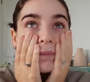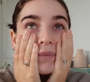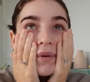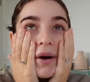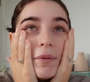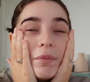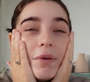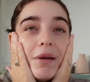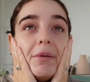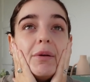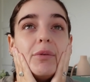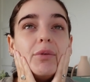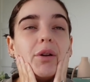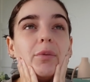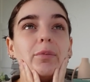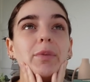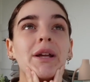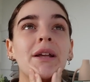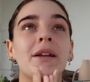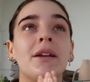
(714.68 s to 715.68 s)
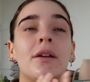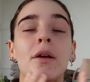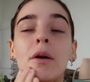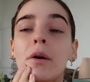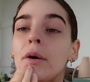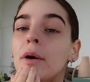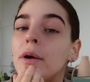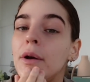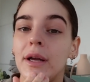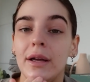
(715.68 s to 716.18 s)
Our baby would have been
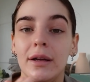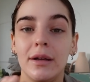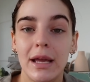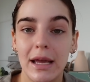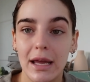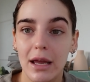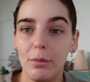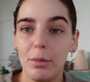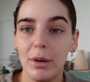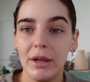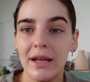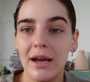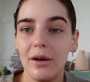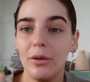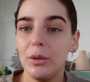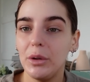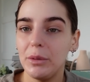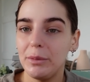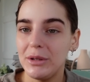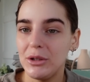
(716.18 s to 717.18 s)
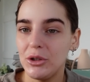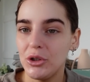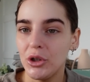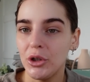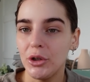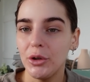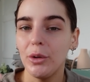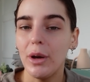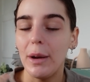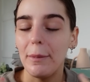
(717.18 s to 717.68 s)
here by now, would have been
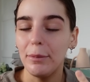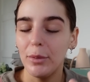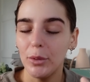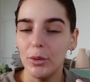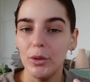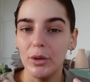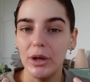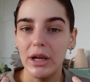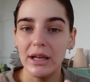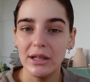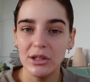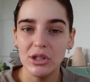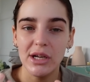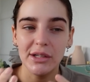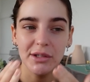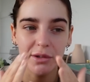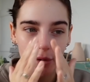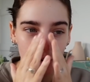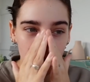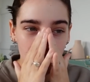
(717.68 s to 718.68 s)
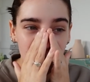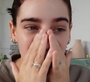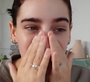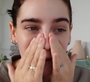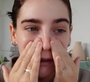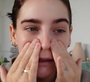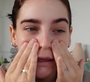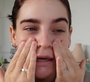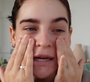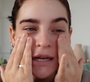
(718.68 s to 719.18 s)
due and born in January.
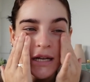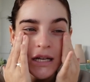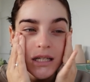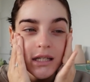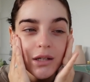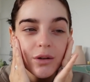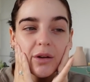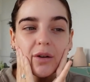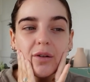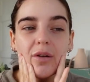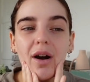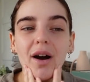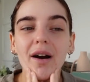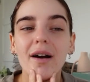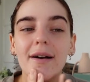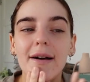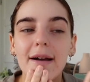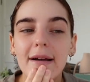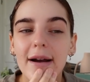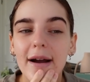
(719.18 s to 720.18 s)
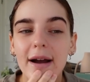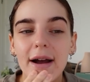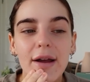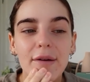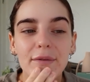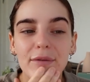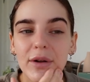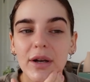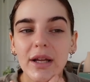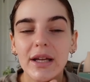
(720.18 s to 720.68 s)
So I
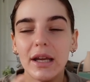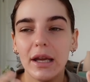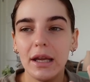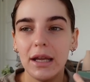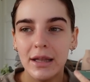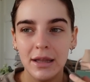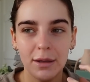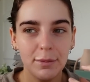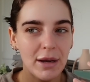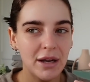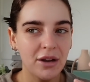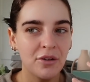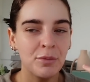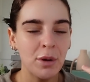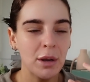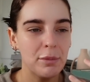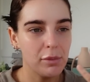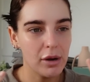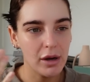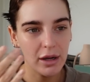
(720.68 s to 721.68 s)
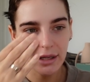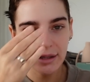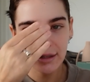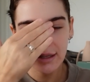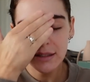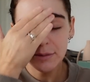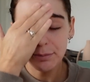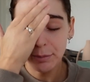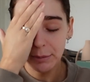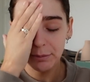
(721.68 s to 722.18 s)
feel like in the back of my mind,
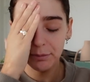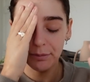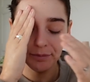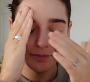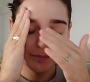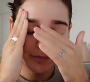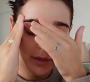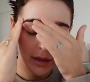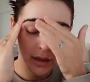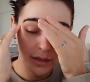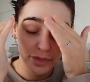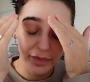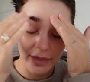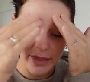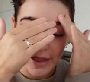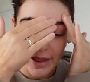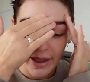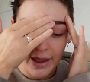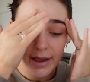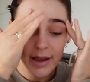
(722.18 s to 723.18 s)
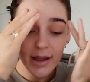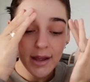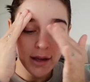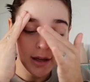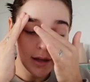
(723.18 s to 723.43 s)
that's been there.